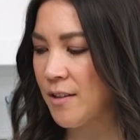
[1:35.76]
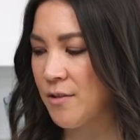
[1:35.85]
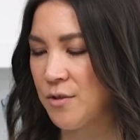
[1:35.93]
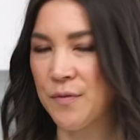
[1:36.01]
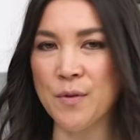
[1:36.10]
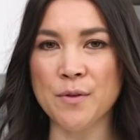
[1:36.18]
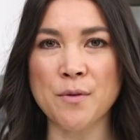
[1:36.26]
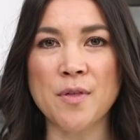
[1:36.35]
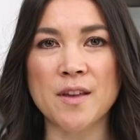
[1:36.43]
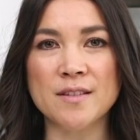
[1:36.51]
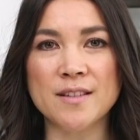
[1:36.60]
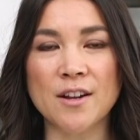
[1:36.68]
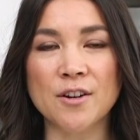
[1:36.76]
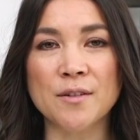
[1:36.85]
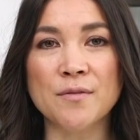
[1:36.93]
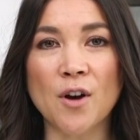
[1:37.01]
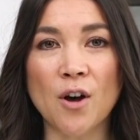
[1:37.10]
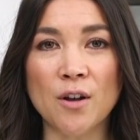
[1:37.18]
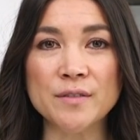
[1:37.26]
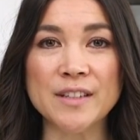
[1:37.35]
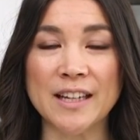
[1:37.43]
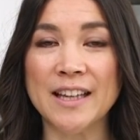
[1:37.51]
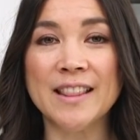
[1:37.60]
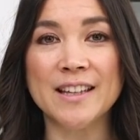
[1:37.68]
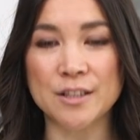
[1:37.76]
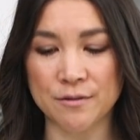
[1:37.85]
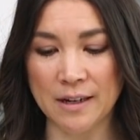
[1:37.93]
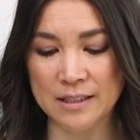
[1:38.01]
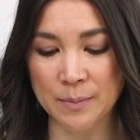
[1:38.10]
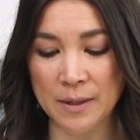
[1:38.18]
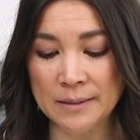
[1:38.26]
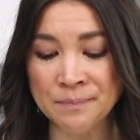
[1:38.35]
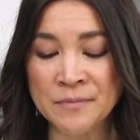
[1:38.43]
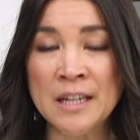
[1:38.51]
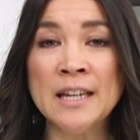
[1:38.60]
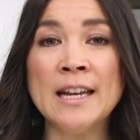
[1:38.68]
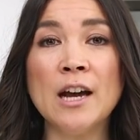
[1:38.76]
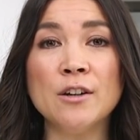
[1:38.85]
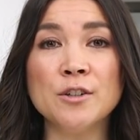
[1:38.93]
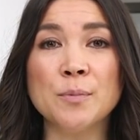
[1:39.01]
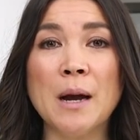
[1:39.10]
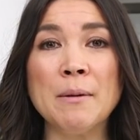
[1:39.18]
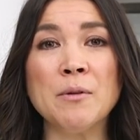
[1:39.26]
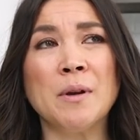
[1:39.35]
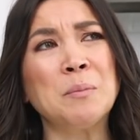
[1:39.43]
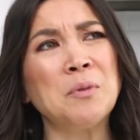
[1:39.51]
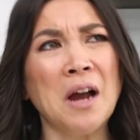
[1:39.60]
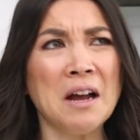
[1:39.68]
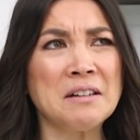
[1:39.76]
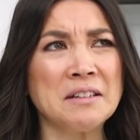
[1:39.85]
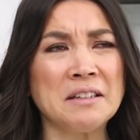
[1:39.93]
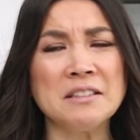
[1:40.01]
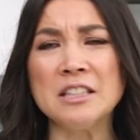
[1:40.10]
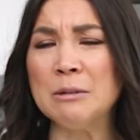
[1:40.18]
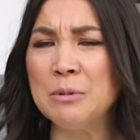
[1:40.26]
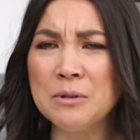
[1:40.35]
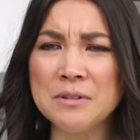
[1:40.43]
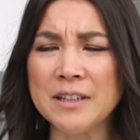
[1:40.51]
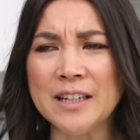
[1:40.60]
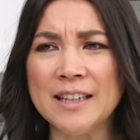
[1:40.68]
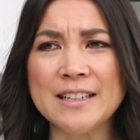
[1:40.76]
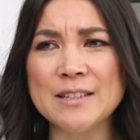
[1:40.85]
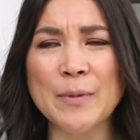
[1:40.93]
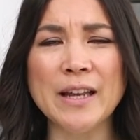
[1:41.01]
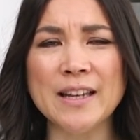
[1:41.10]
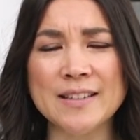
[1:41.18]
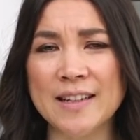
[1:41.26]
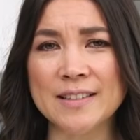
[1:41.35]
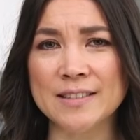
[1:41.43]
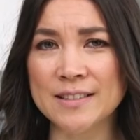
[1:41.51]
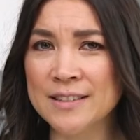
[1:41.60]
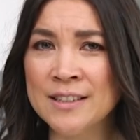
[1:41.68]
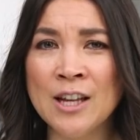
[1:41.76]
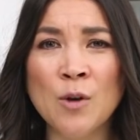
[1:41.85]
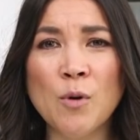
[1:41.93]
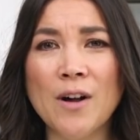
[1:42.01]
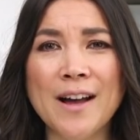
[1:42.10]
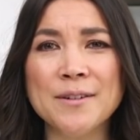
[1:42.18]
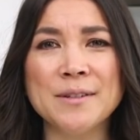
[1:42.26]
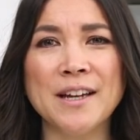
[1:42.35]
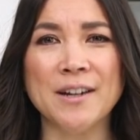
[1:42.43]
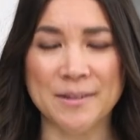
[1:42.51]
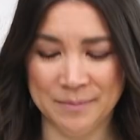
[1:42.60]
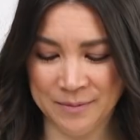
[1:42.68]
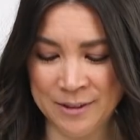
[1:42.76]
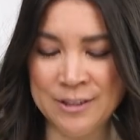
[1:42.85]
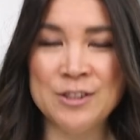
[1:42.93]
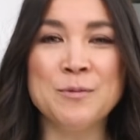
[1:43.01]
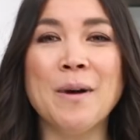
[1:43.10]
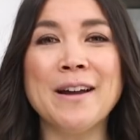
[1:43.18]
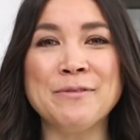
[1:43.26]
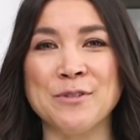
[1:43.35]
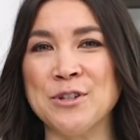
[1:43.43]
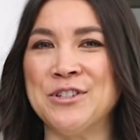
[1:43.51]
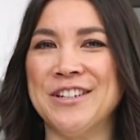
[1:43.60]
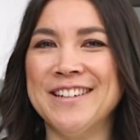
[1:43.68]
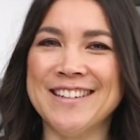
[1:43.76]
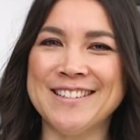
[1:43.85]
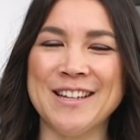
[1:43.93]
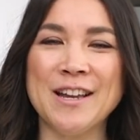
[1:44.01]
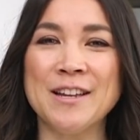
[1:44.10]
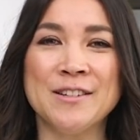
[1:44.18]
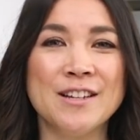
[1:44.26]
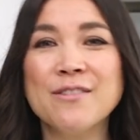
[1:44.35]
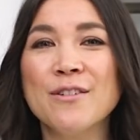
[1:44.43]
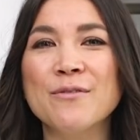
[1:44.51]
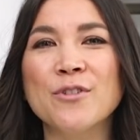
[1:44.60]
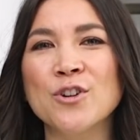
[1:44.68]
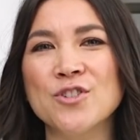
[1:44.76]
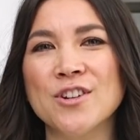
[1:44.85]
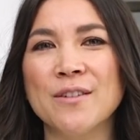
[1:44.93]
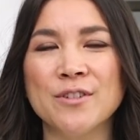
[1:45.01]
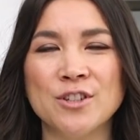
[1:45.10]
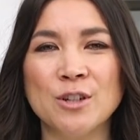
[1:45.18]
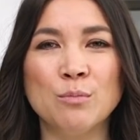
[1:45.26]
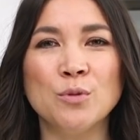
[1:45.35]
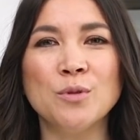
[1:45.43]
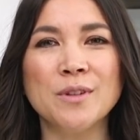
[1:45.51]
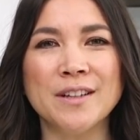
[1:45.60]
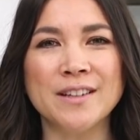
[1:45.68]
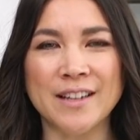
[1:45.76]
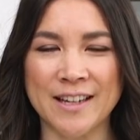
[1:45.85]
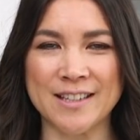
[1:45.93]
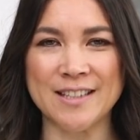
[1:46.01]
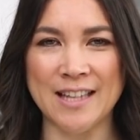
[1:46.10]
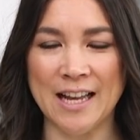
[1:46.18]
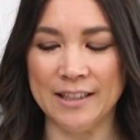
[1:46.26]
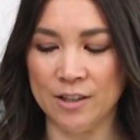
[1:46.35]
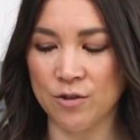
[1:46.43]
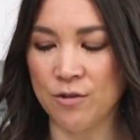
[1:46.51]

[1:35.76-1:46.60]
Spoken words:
there's a few other things that are involved in this recipe. Now, you're probably going, broccoli, tabbouleh, that doesn't make any sense. Well, I don't care. This is my version. It's a different version of a tabbouleh-like salad.